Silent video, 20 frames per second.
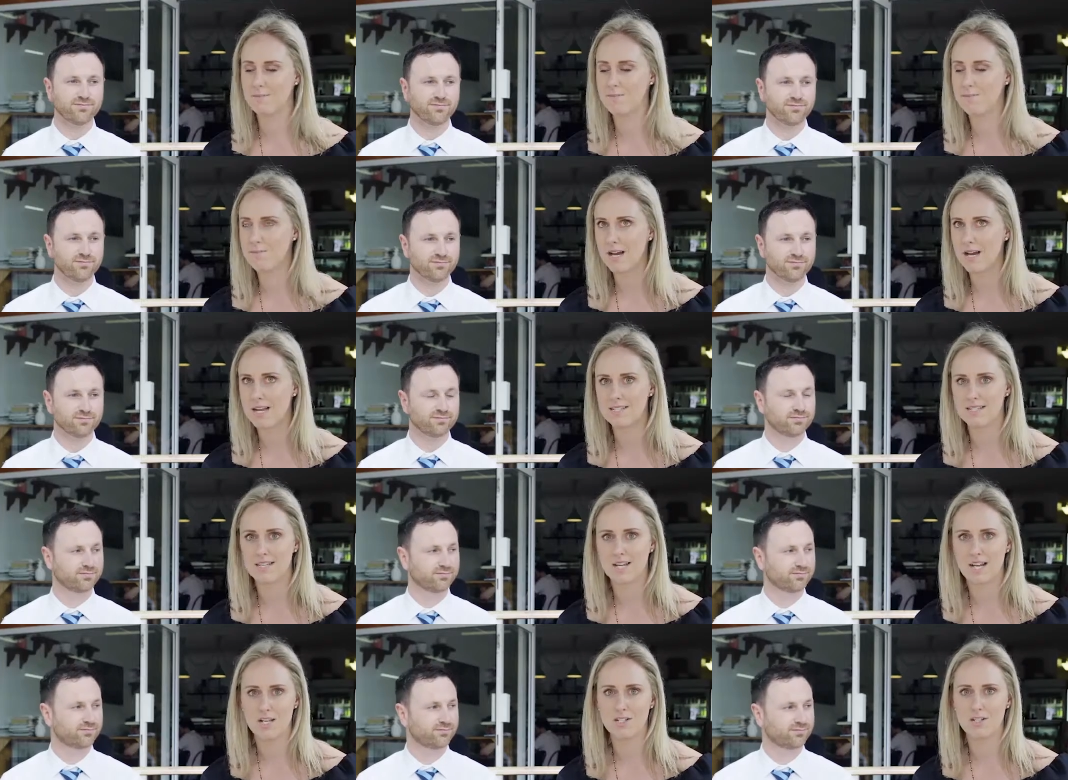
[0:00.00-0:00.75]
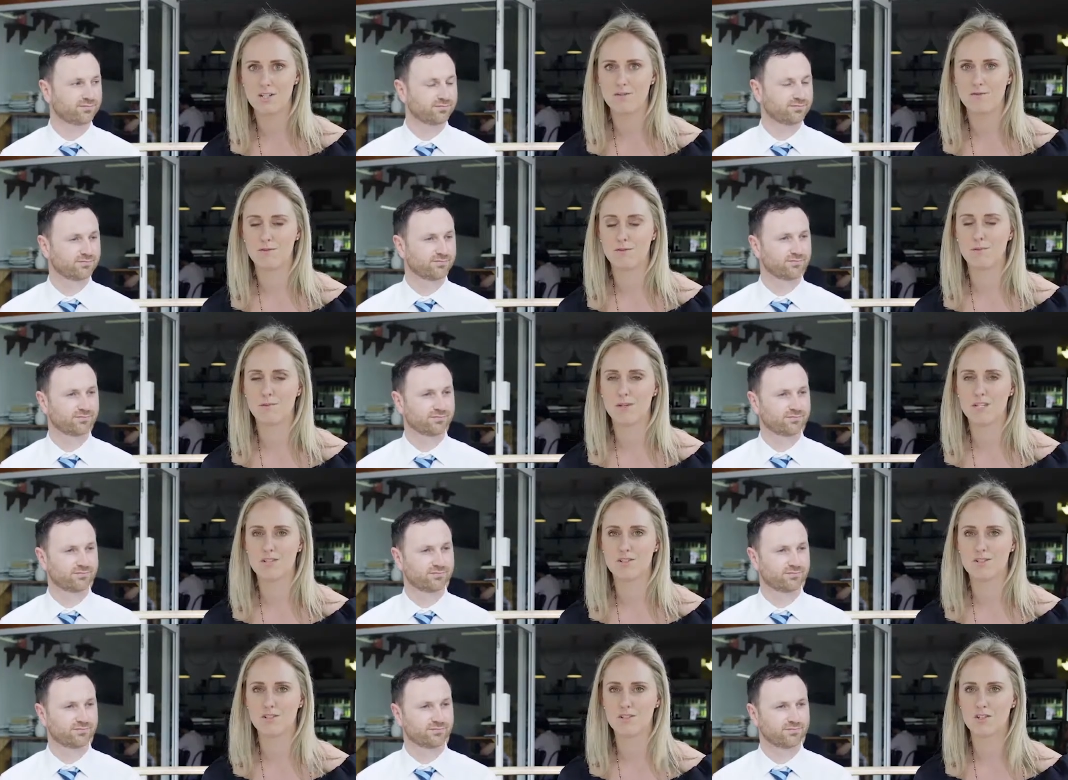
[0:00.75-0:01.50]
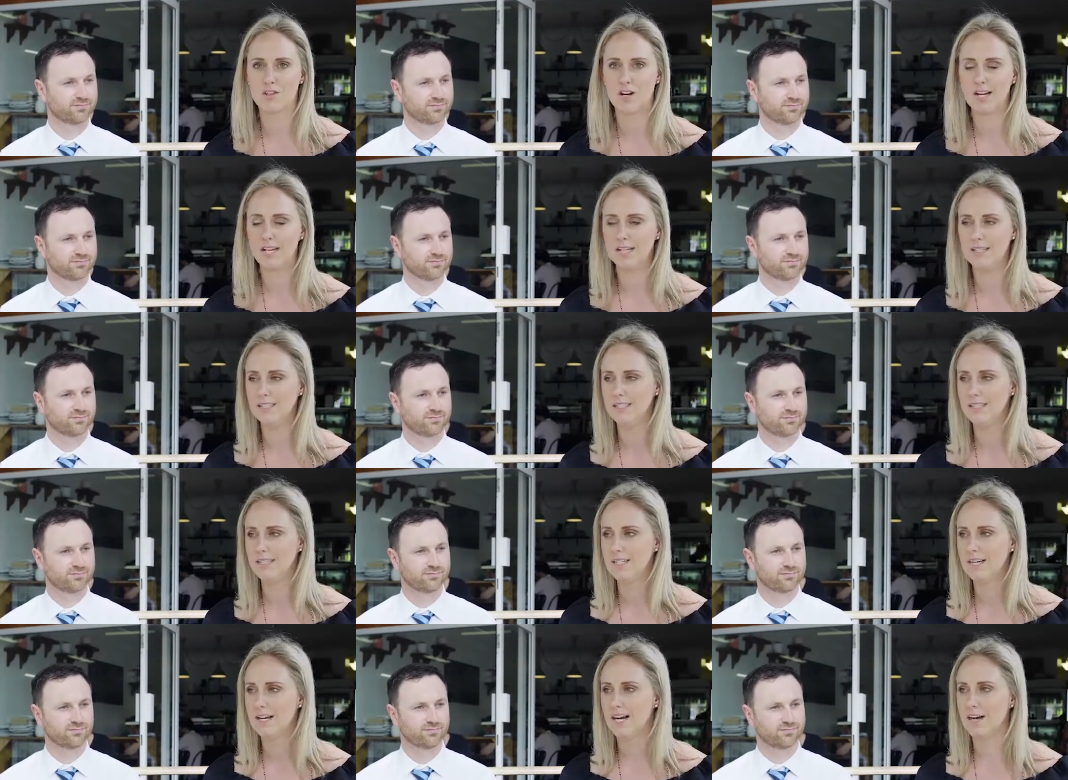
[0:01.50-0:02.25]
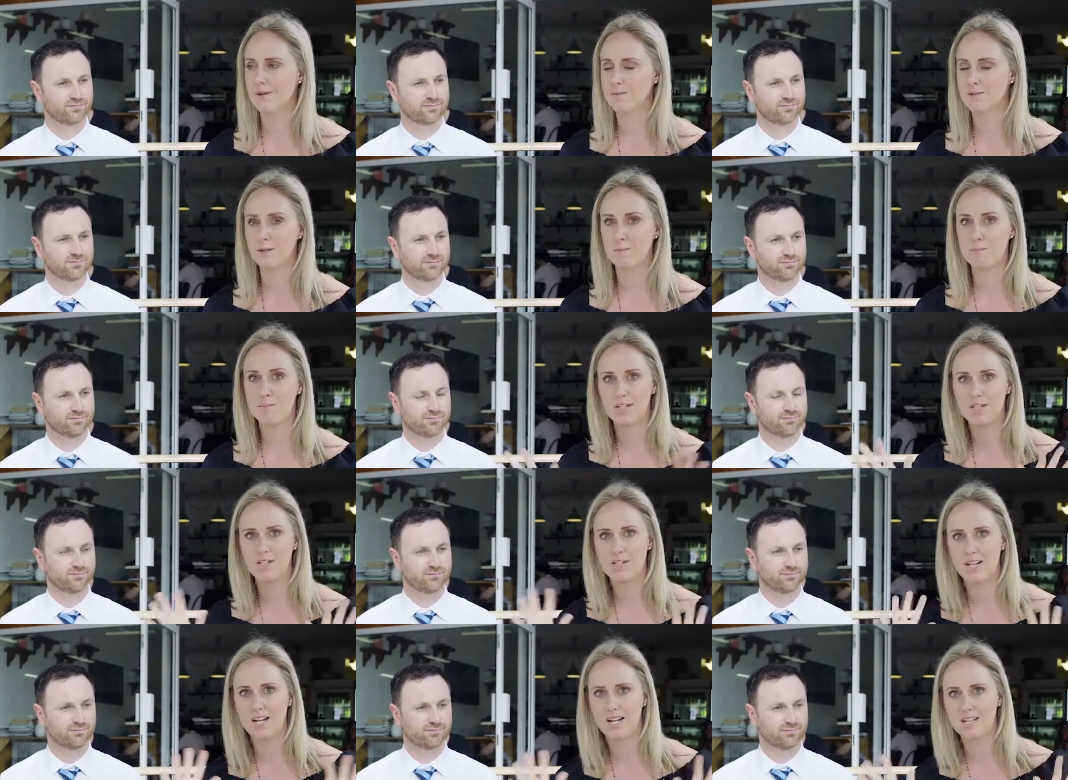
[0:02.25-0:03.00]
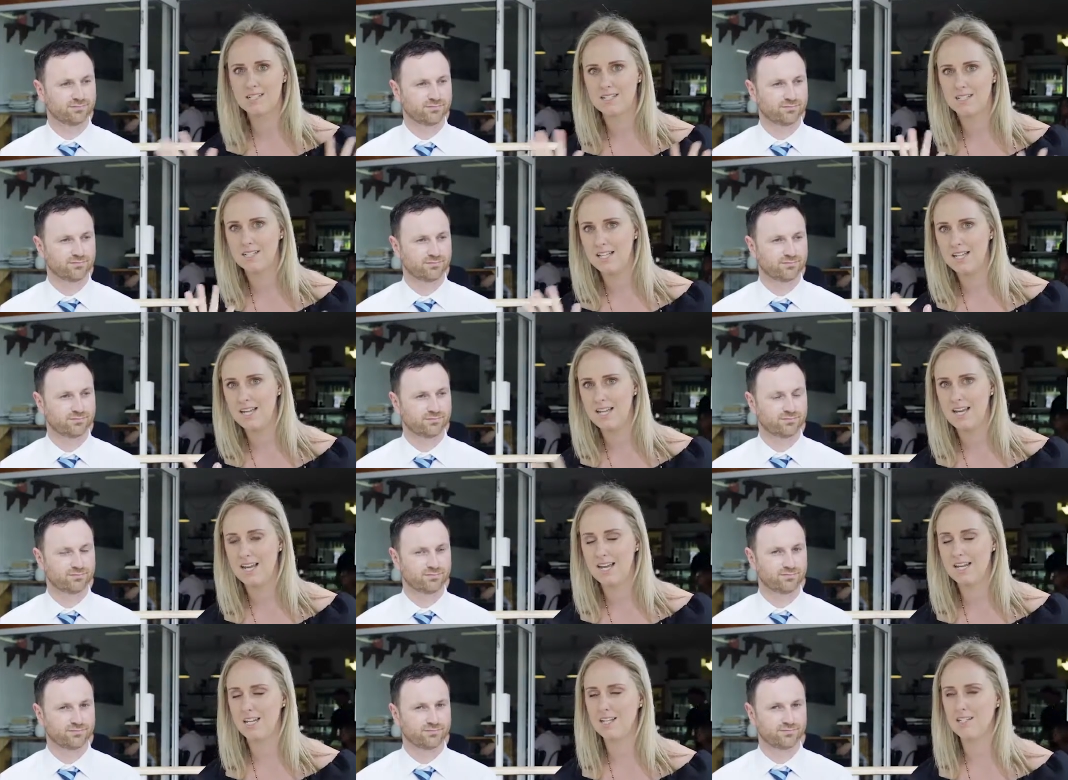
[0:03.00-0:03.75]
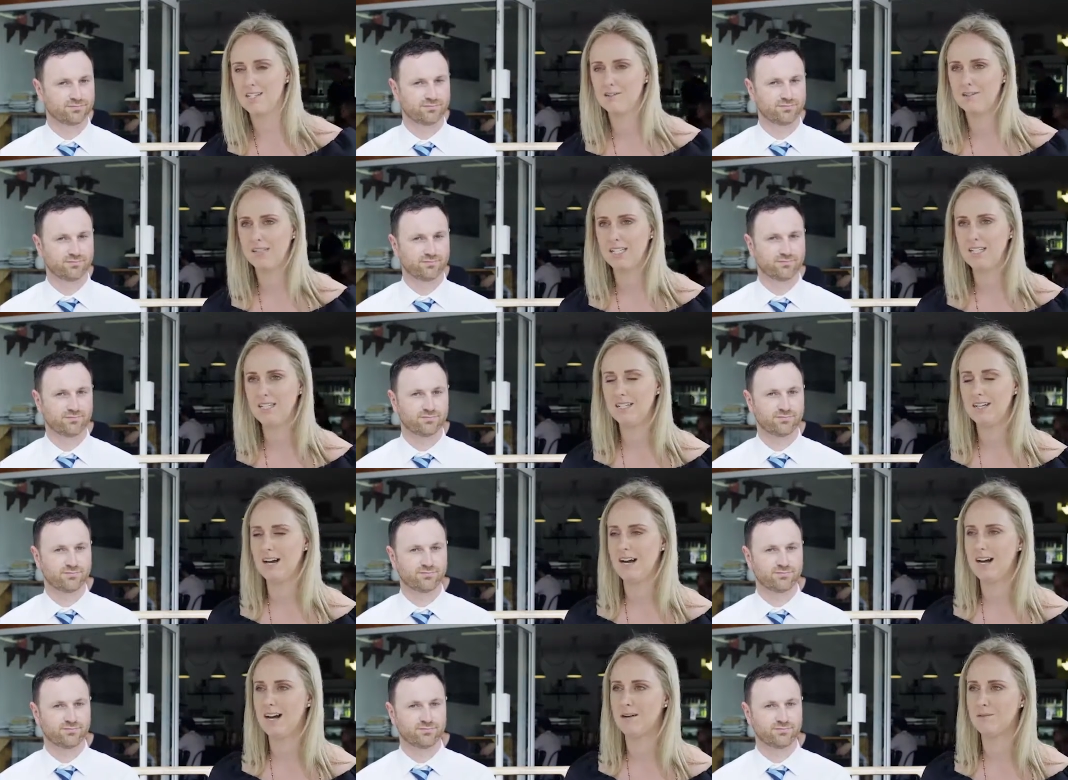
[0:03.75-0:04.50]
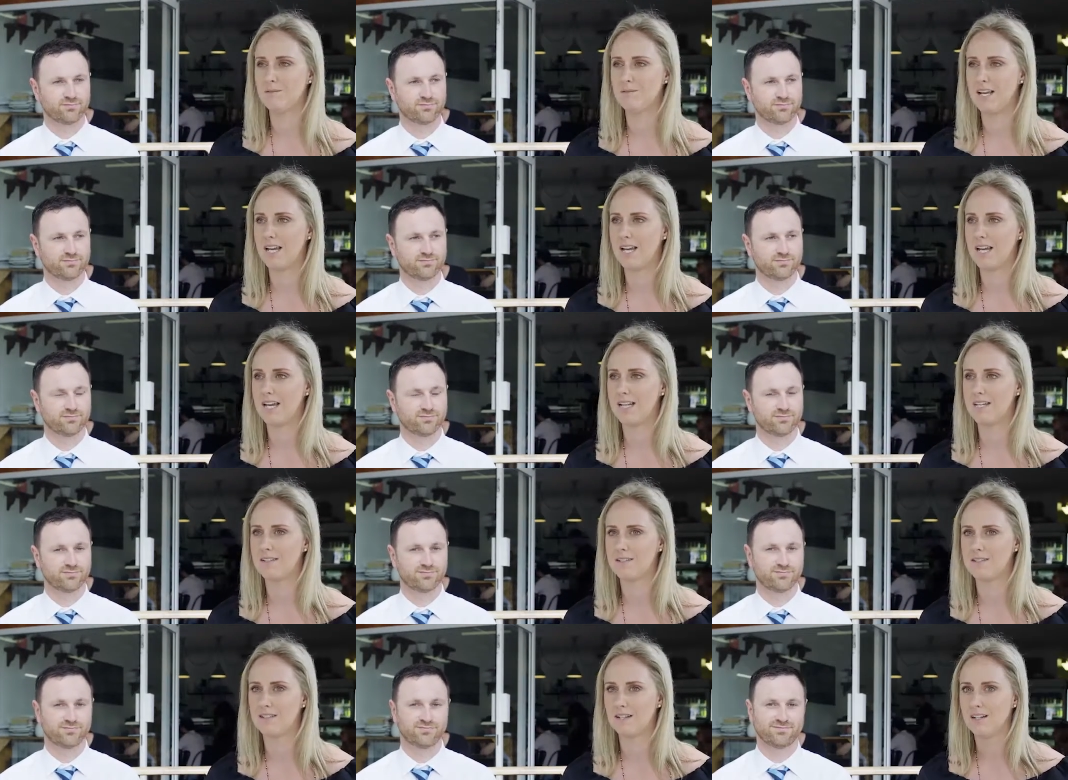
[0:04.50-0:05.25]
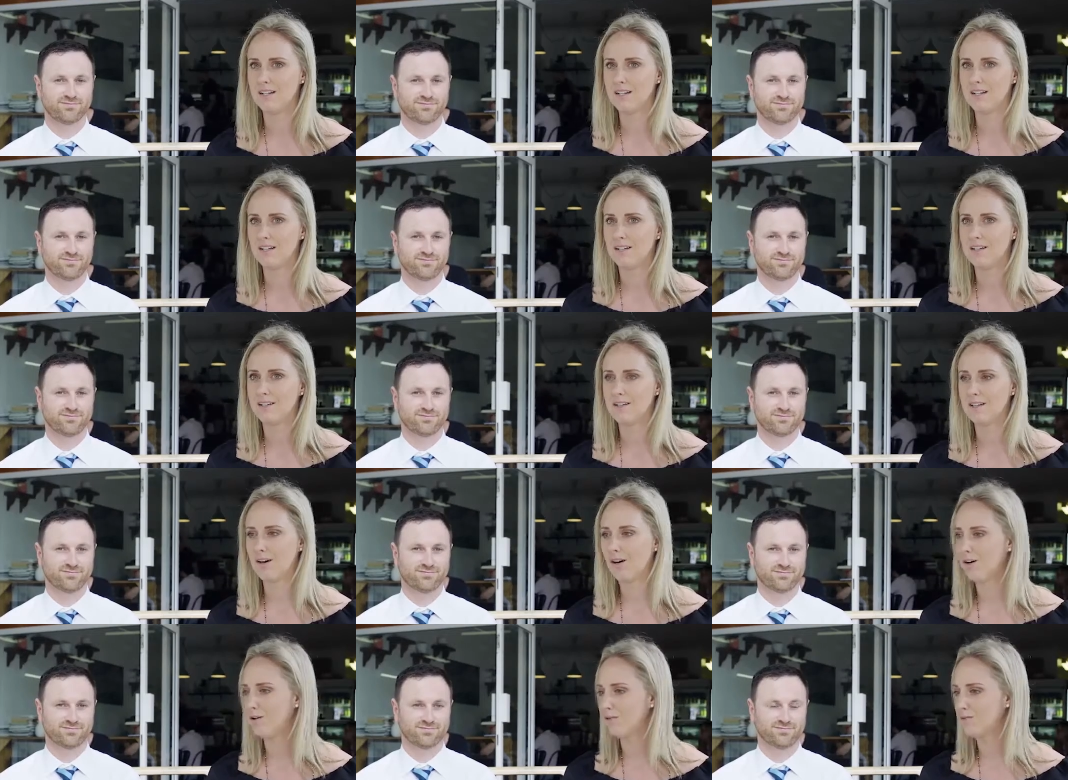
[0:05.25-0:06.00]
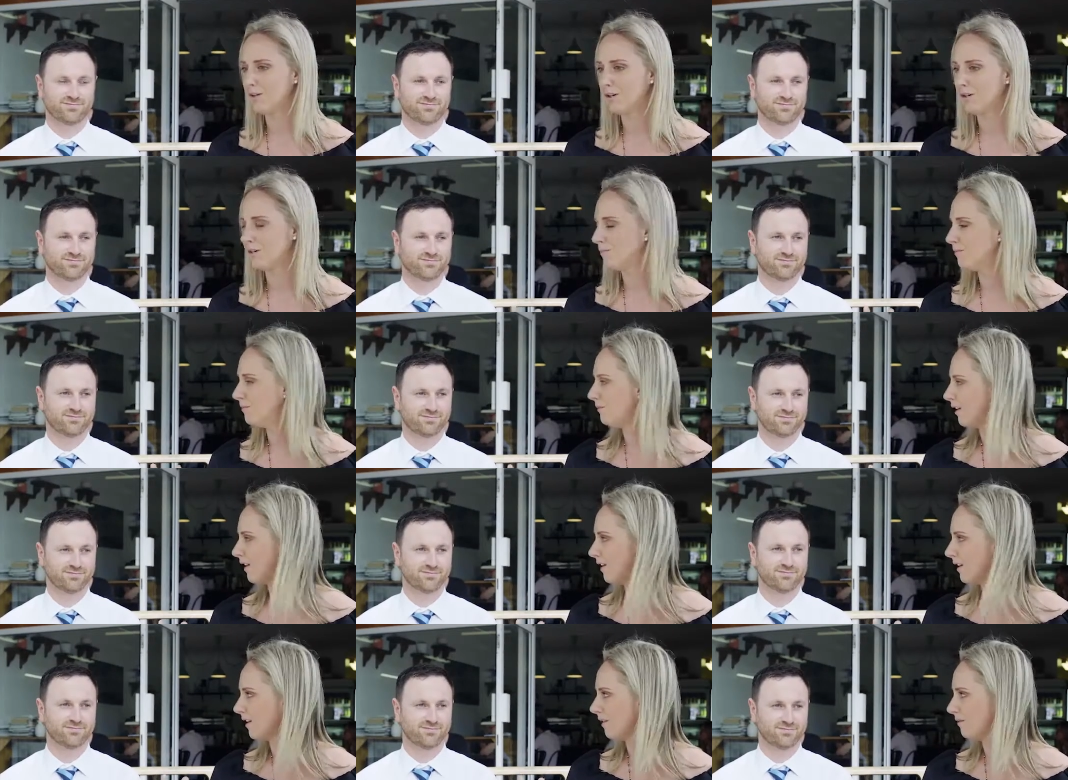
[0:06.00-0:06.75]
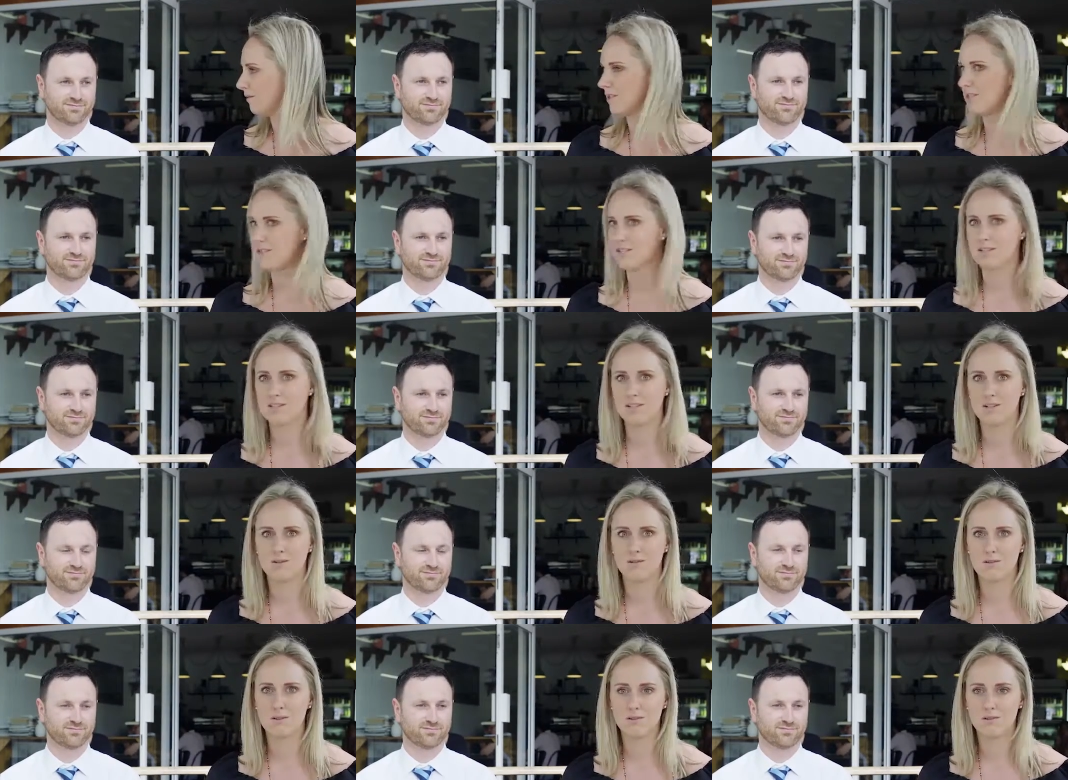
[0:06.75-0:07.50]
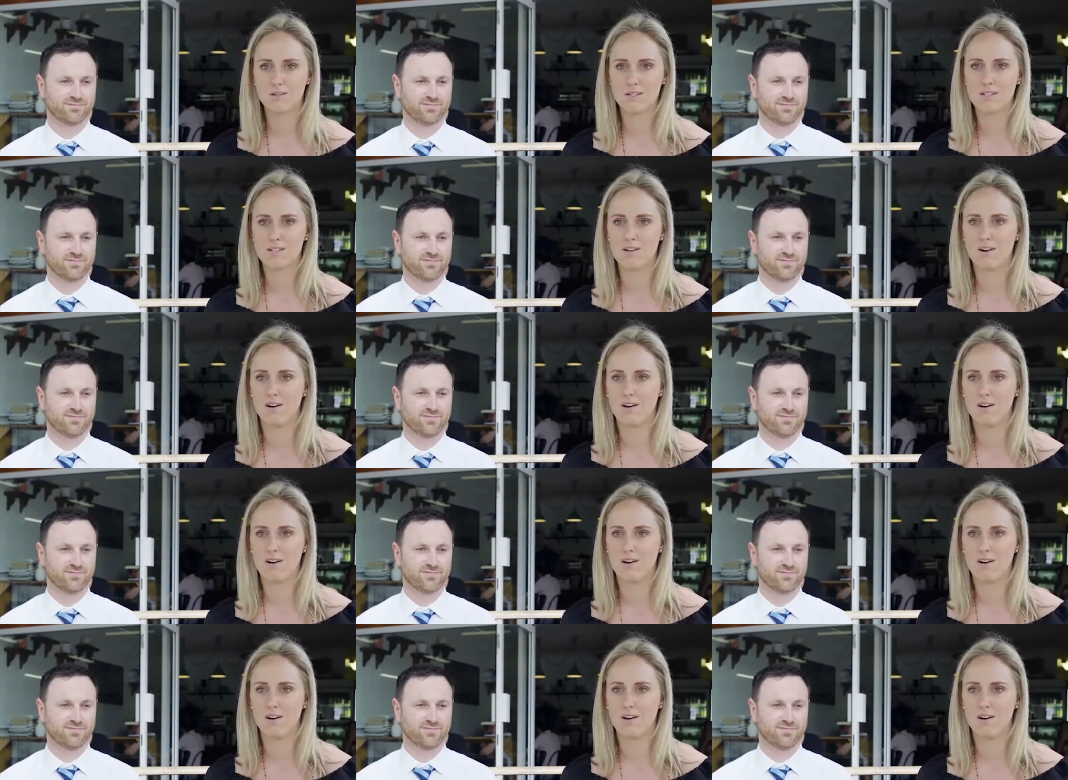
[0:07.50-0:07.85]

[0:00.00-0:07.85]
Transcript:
Speaker 1: an amazing agent from Western Australia. Um, so big shout out to Lee. How you doing? Um, and the whole room, I think, was just in awe of this